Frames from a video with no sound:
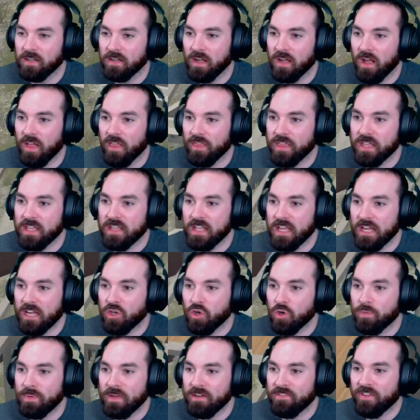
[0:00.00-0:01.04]
then it
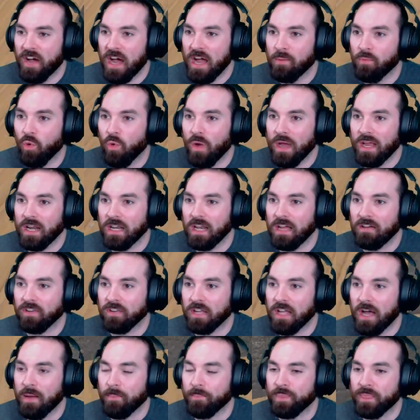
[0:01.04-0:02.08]
could be a viable way to level
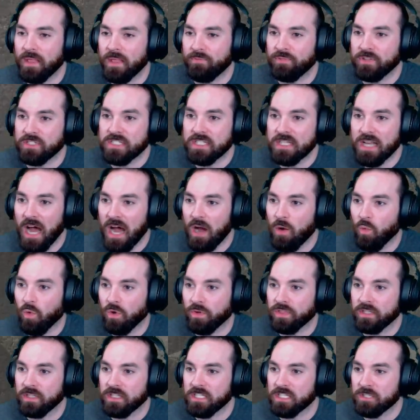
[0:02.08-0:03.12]
up. If it's not
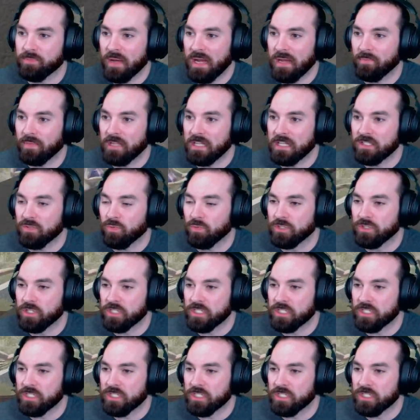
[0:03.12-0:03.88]
worth it to spam these, we'll just